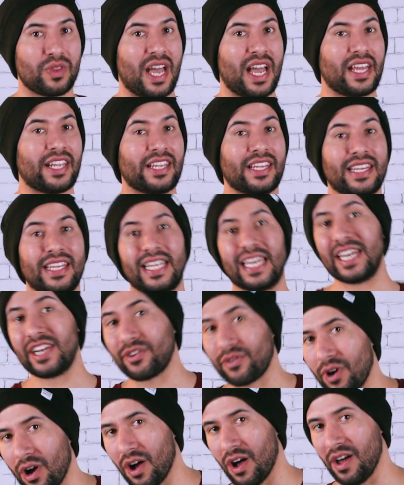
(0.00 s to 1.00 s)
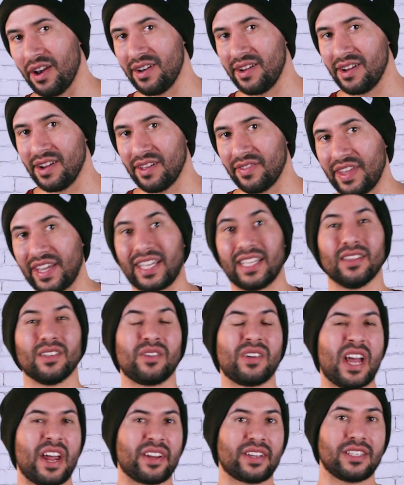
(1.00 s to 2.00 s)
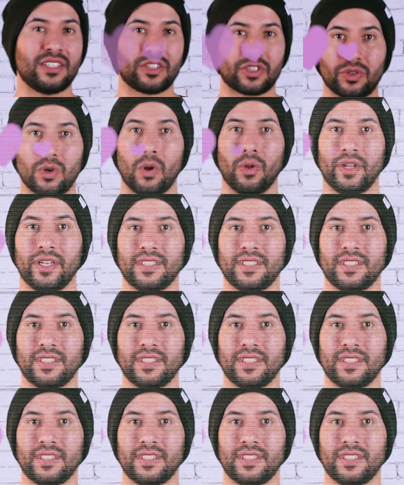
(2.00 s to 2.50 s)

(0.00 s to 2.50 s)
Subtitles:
that later on, they can learn how to control